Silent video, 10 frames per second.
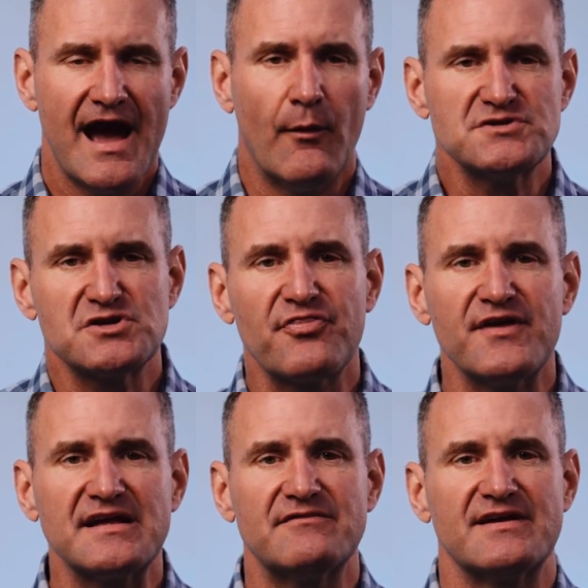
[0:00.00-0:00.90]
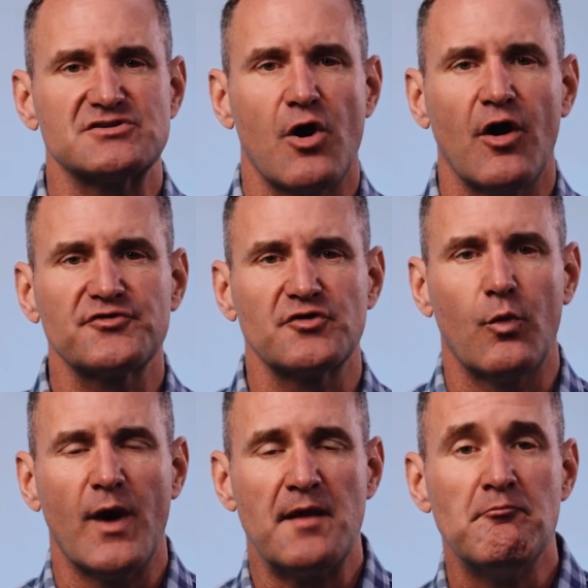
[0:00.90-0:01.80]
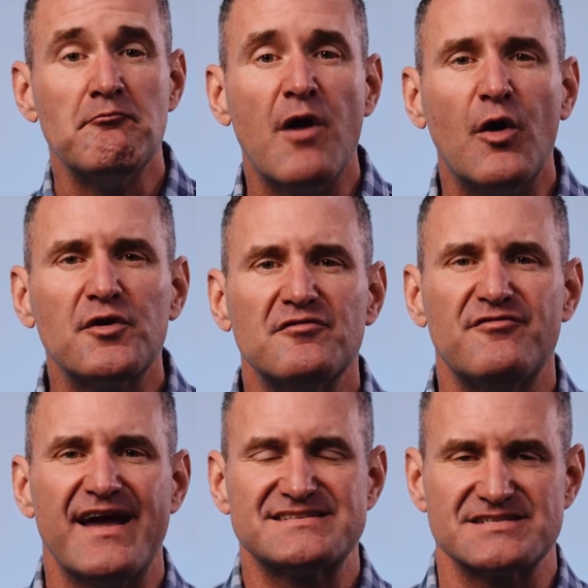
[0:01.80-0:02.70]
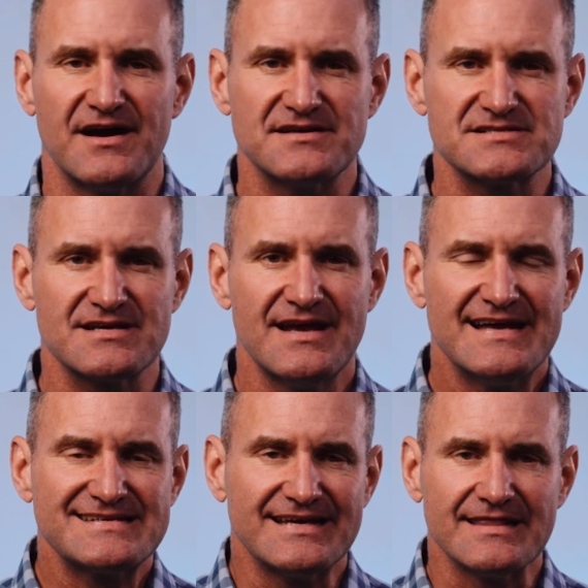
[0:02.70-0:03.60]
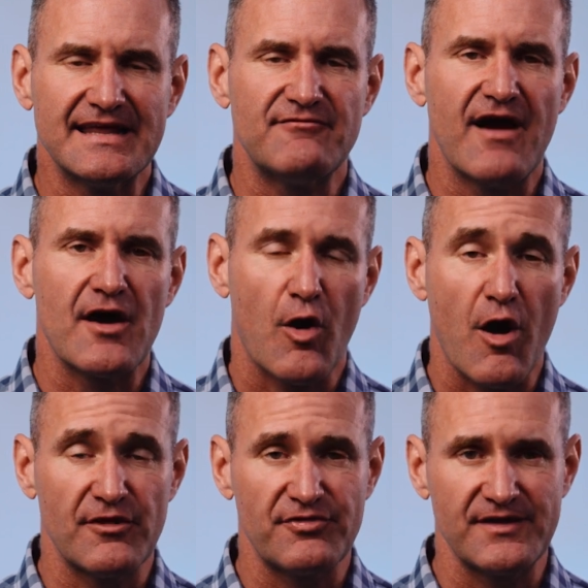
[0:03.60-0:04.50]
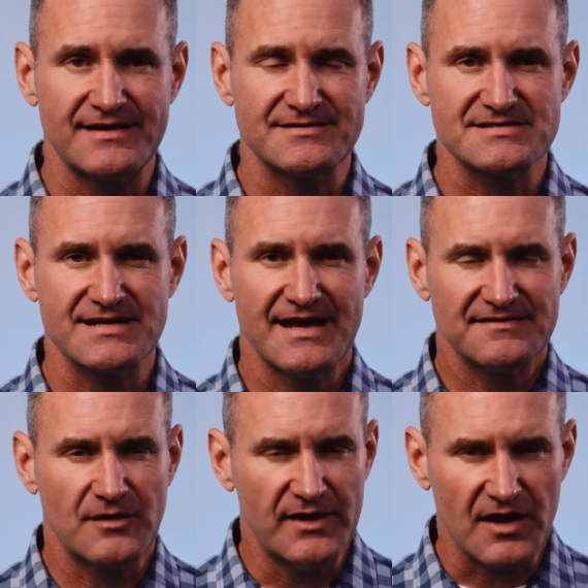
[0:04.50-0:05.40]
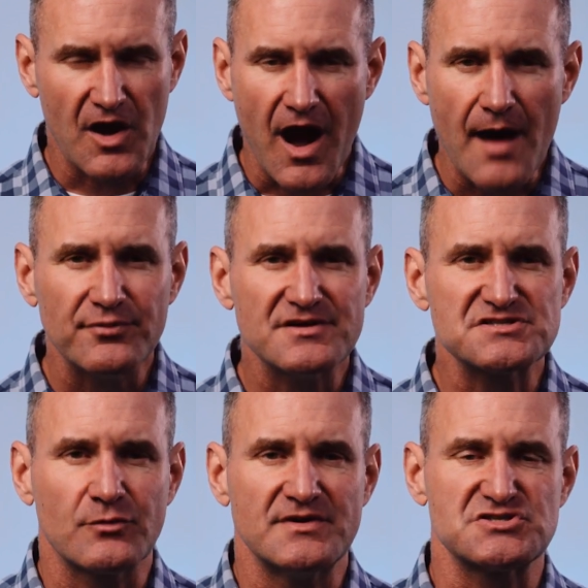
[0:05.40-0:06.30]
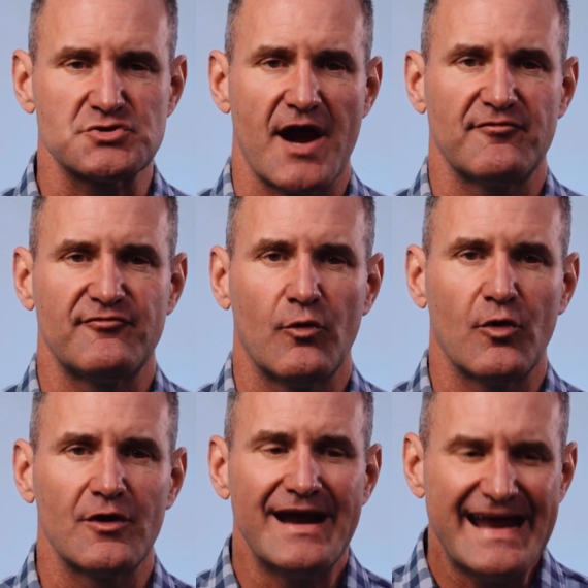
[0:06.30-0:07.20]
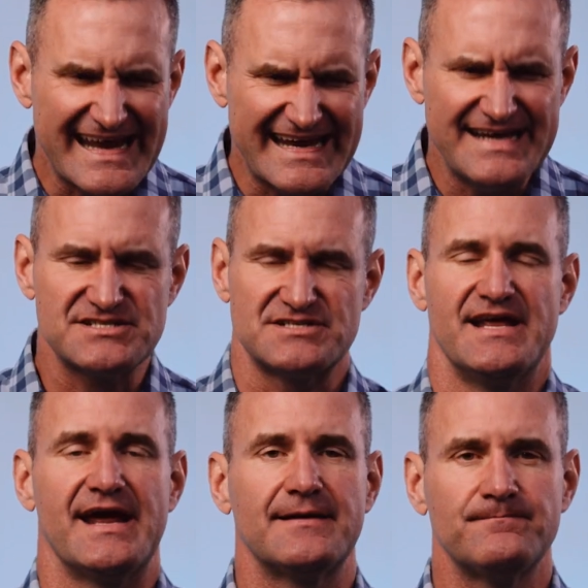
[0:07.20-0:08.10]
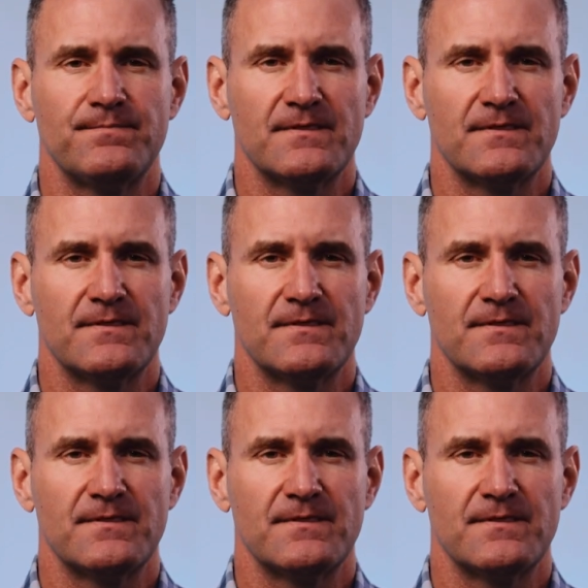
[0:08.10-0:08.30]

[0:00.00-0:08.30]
I want you to think of it as also what motivates us to live out all the things that we accomplish and we strive for each day.